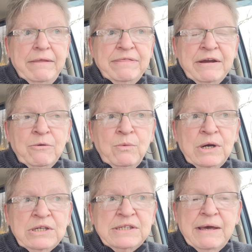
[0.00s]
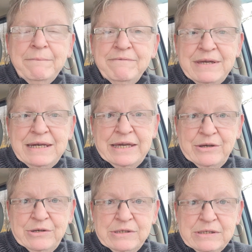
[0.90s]
there were some
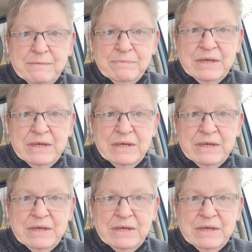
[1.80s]
videos